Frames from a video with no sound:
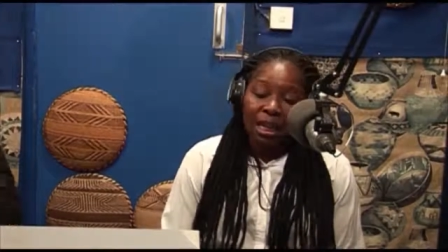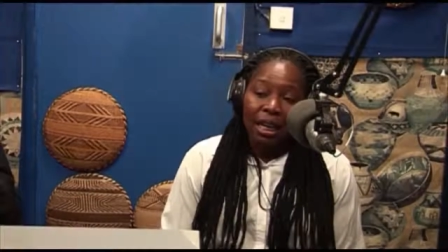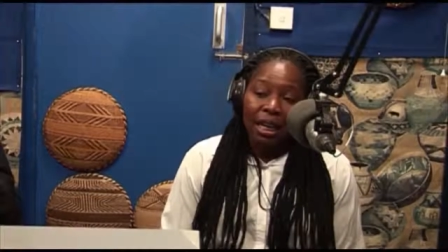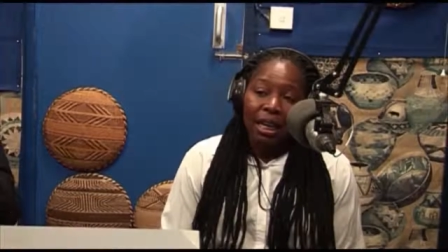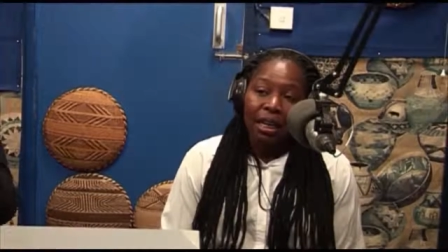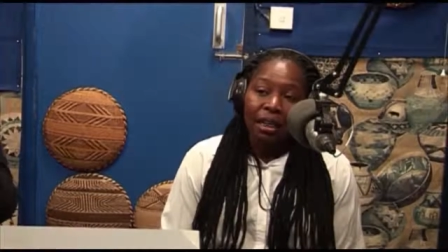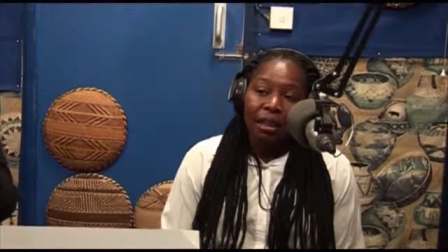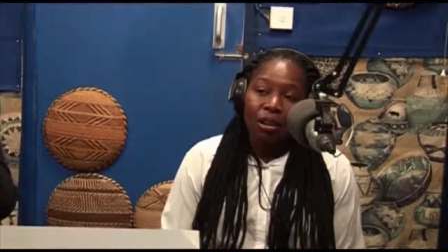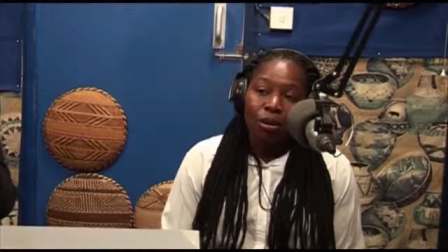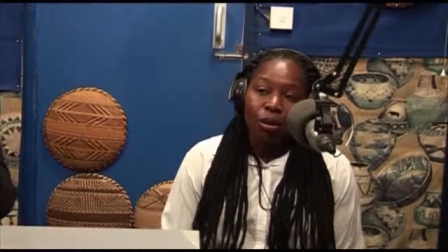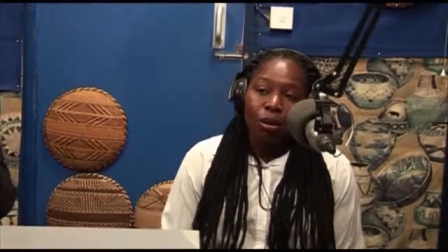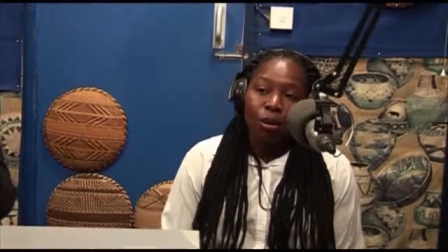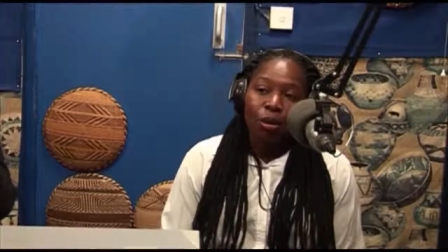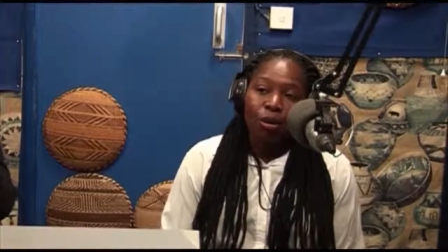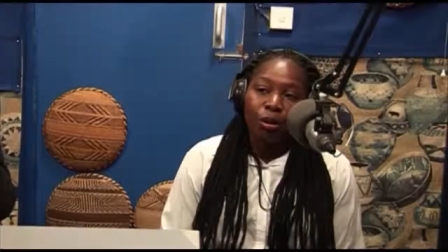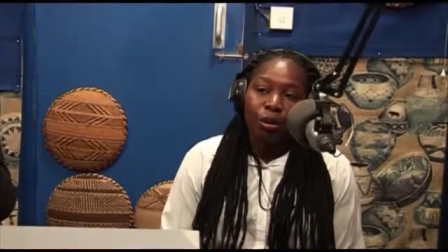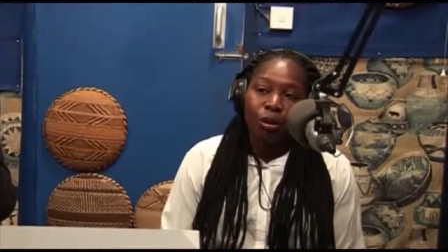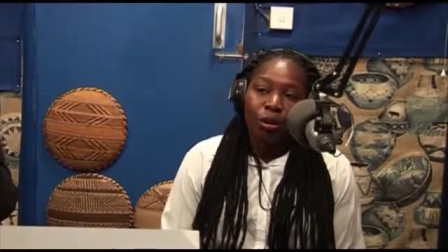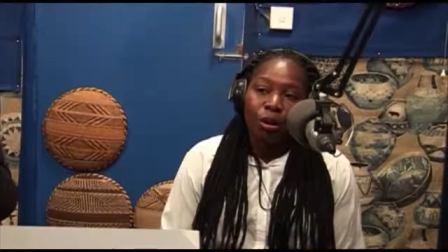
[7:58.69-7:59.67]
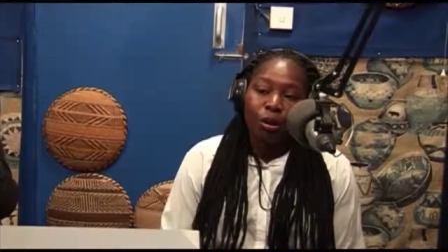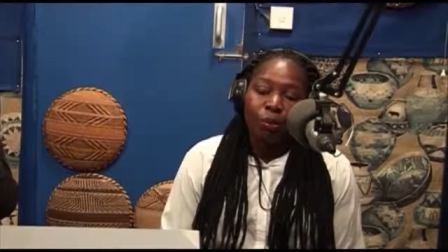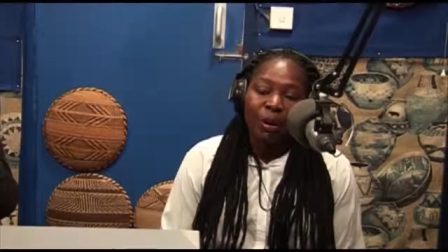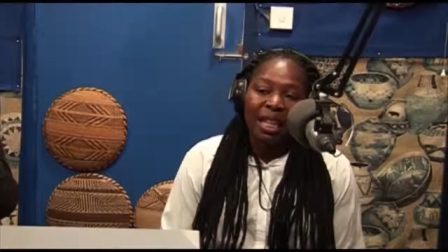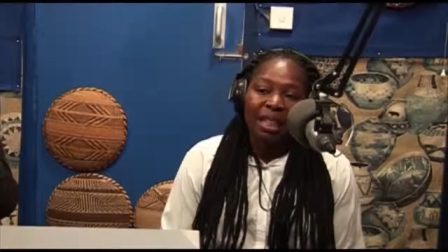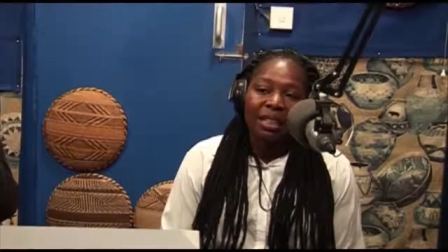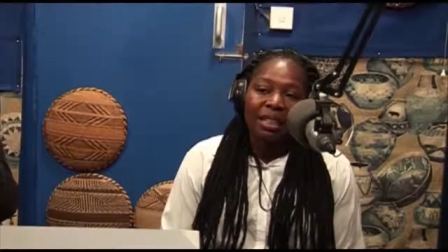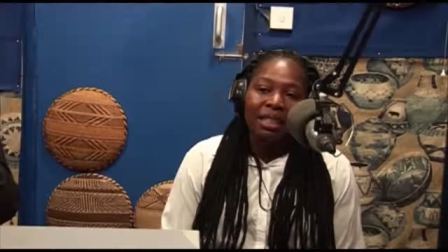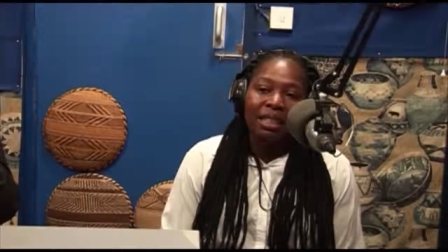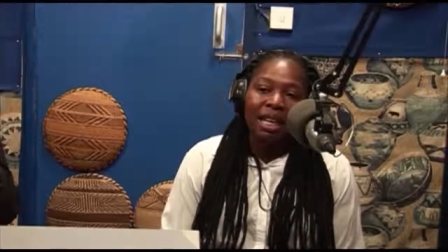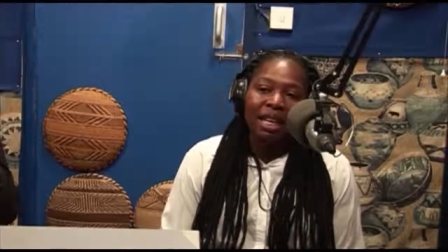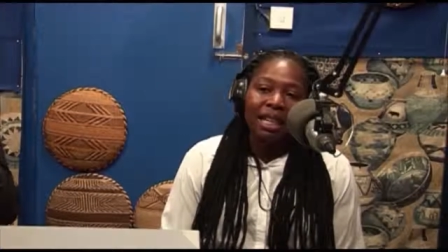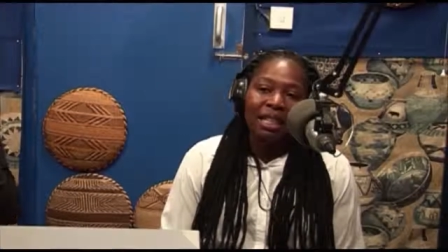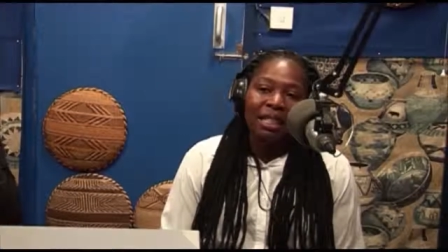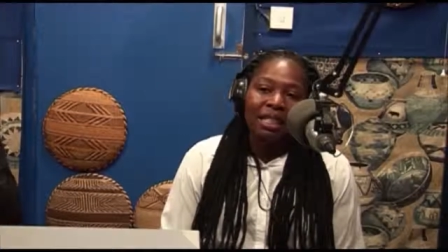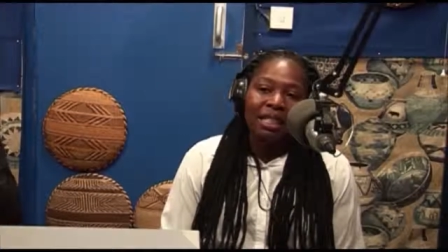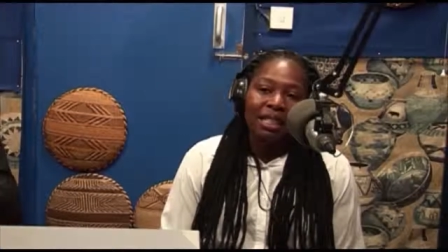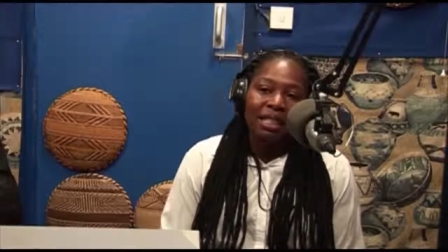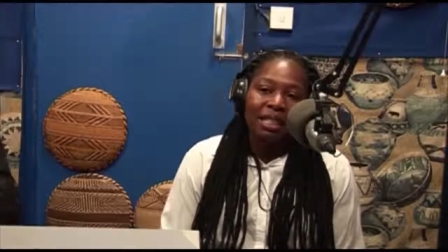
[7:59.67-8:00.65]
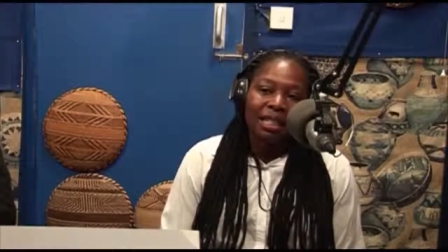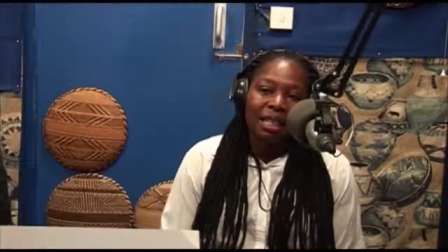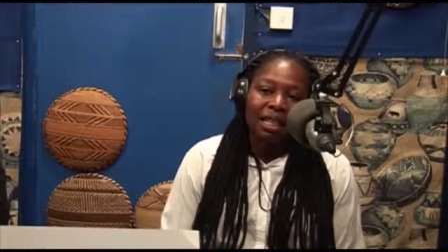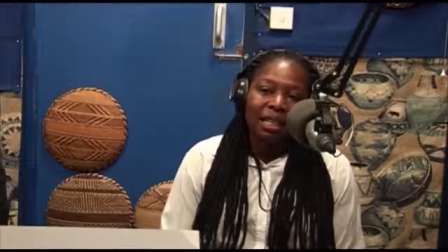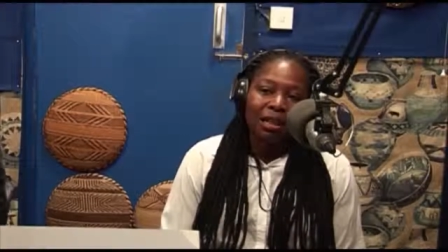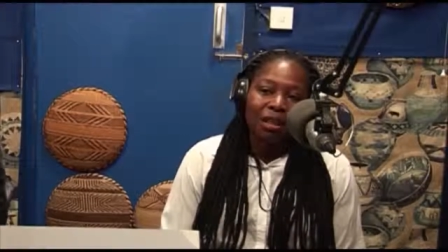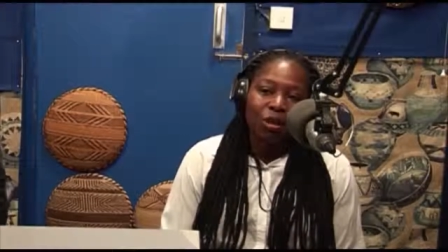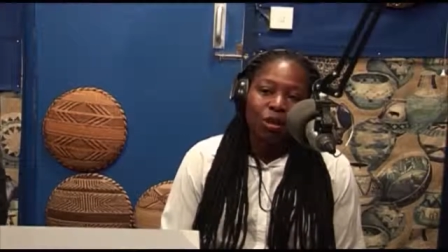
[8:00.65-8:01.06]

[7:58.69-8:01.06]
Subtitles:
and all those. But the challenge is that